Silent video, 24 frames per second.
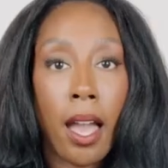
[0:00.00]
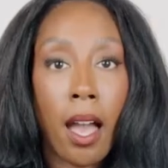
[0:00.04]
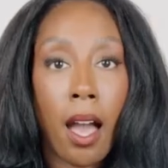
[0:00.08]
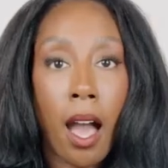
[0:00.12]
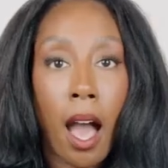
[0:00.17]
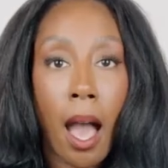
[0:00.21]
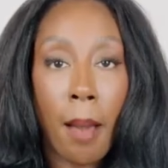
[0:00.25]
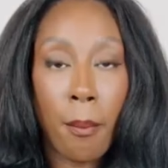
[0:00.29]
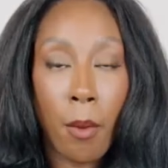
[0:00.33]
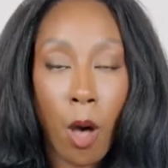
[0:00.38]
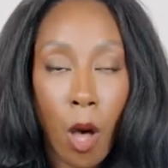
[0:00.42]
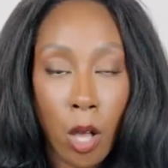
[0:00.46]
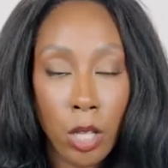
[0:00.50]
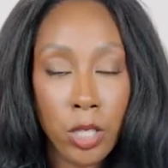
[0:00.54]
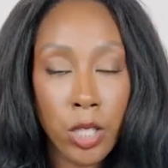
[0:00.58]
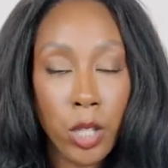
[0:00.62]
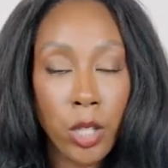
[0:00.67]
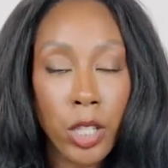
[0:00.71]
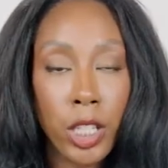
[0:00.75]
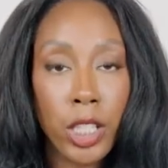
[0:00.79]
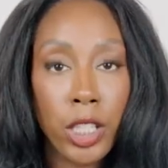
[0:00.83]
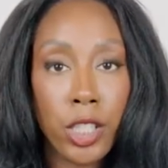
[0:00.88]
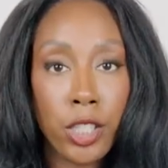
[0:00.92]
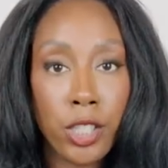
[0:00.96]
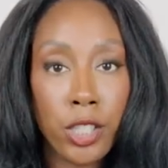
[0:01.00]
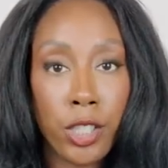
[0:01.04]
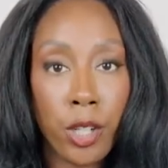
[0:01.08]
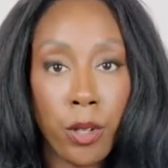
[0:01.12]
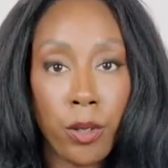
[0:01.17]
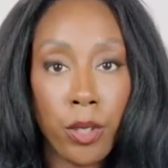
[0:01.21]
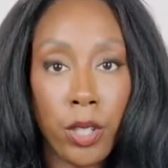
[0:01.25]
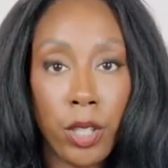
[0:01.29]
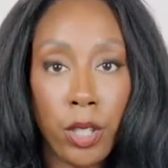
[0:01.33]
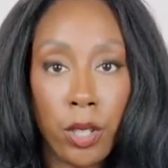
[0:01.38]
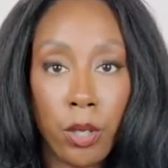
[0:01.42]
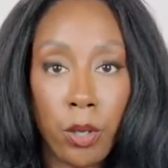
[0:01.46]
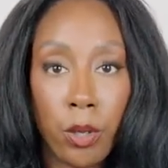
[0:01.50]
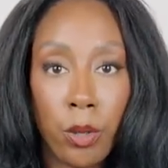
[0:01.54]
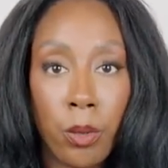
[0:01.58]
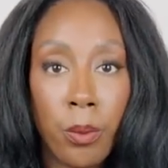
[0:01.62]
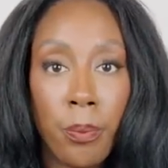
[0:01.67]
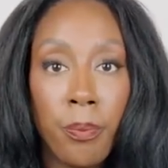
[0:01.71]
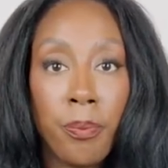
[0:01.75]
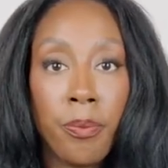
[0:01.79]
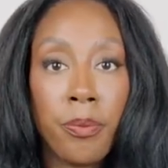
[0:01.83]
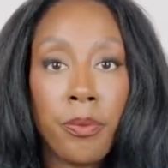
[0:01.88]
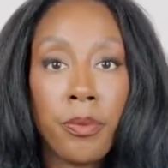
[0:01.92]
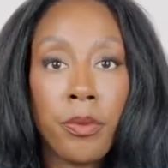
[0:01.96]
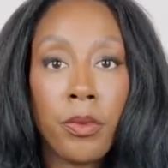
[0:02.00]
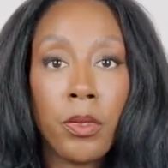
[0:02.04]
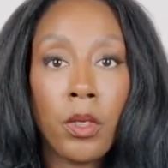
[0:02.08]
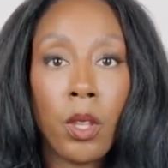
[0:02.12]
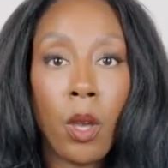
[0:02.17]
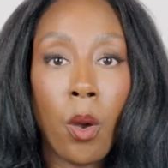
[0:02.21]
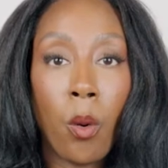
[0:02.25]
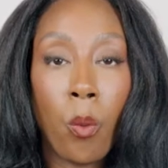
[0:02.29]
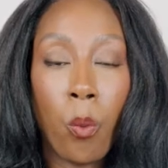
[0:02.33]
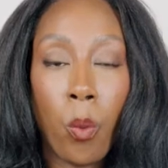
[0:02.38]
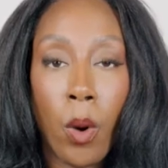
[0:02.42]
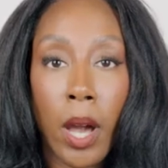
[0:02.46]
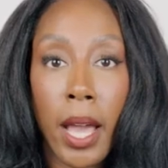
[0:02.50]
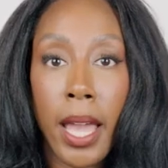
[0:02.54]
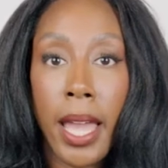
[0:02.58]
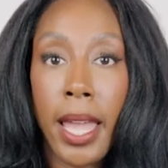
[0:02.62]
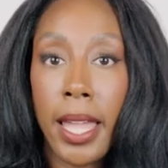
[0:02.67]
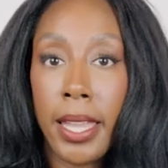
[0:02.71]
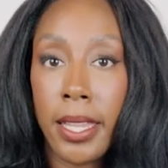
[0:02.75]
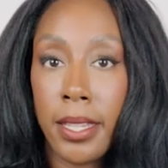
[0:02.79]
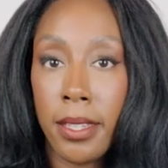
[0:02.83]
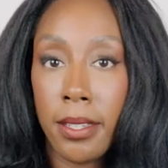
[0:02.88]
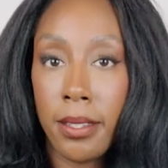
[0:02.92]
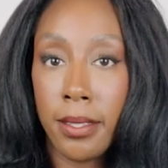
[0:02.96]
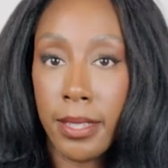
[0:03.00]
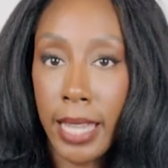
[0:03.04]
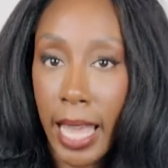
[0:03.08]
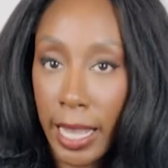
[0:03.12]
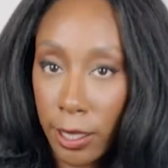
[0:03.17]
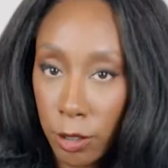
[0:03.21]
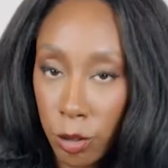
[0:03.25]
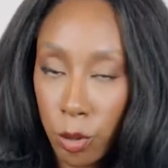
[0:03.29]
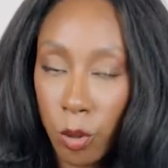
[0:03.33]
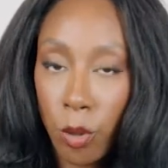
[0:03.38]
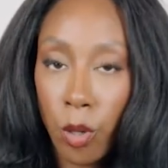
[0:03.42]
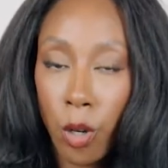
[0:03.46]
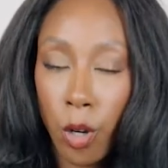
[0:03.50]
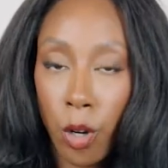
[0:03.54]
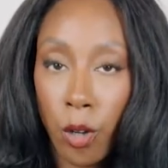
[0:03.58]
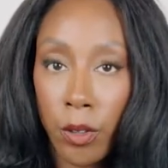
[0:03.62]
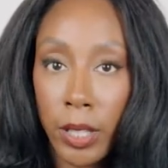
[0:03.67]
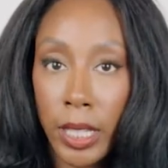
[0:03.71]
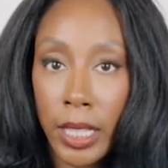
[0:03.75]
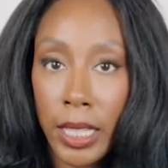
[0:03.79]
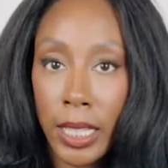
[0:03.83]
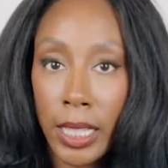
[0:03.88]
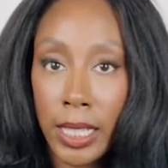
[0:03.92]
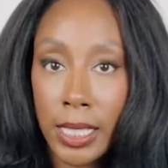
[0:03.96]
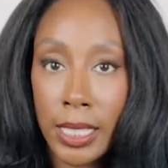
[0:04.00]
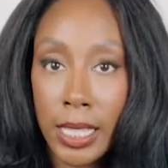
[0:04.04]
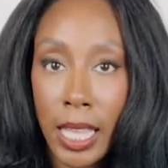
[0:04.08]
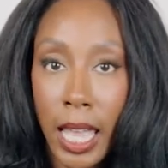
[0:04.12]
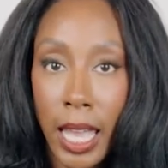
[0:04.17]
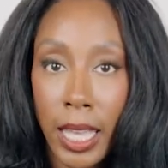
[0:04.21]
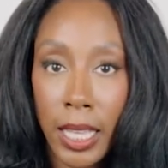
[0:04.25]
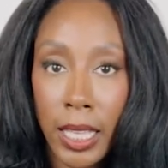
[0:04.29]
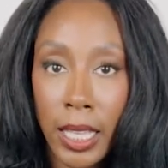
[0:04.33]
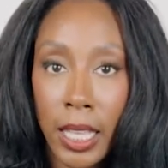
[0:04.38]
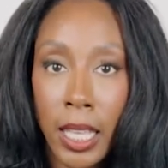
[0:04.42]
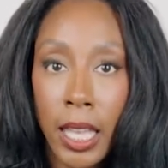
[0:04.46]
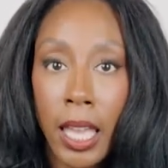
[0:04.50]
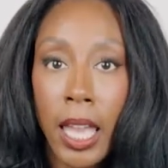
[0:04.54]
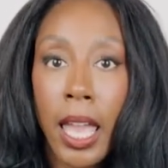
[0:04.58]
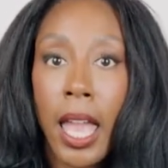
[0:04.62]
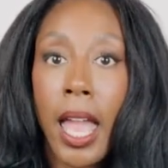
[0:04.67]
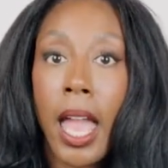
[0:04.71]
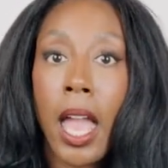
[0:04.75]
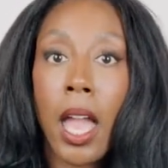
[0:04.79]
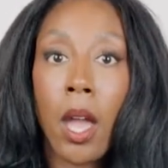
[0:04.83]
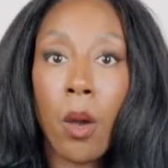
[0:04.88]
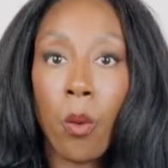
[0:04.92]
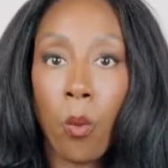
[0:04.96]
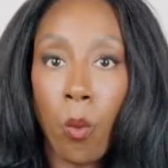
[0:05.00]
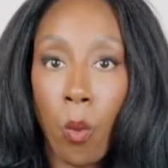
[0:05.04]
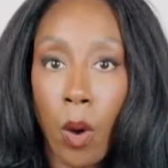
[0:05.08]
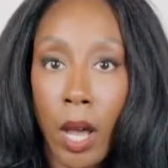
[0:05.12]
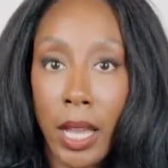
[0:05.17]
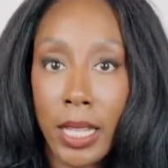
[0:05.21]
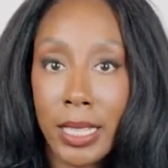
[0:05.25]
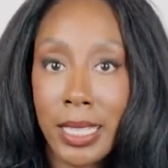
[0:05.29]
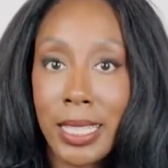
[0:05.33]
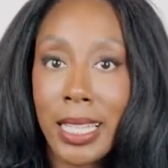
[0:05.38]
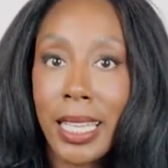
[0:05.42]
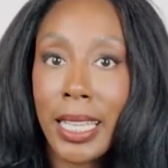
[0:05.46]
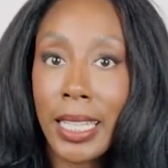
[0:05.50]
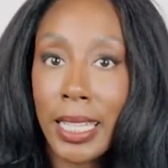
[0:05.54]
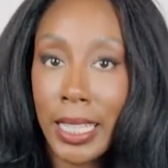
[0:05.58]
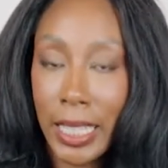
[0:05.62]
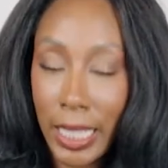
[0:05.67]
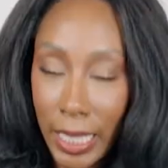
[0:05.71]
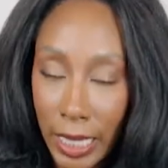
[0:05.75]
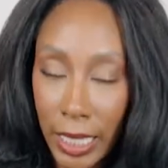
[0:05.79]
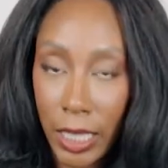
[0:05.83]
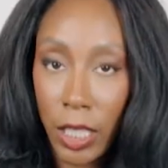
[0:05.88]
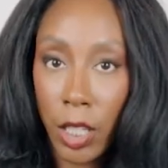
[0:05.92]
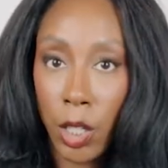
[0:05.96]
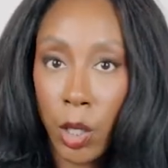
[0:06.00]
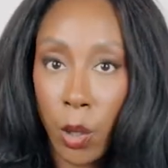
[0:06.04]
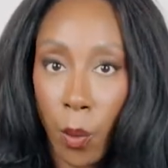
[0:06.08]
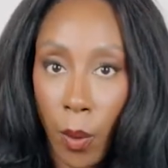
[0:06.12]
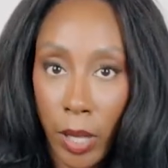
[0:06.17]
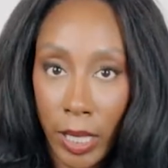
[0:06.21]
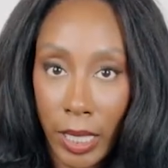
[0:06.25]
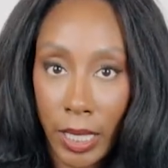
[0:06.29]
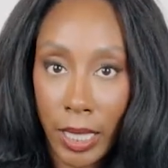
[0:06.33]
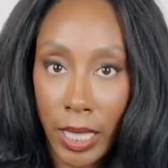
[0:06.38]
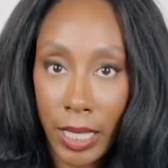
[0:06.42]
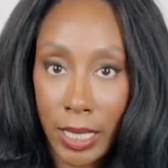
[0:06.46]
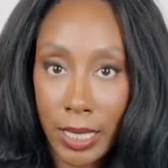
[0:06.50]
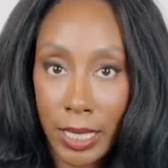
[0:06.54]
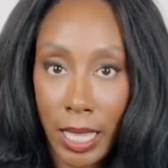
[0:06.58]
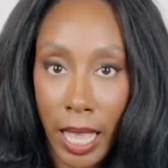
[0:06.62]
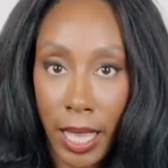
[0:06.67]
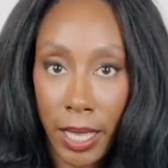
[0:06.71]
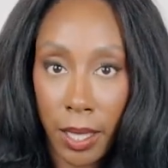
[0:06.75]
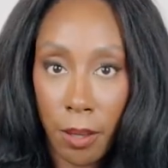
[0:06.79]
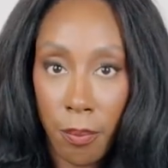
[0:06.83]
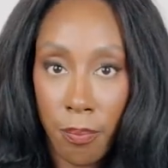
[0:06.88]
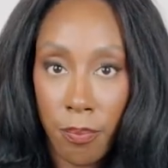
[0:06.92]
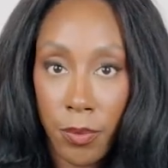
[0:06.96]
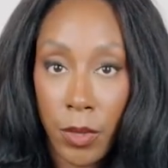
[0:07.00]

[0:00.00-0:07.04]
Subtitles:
I'm also gonna show you what natural curly looks like and what kinky coily looks like.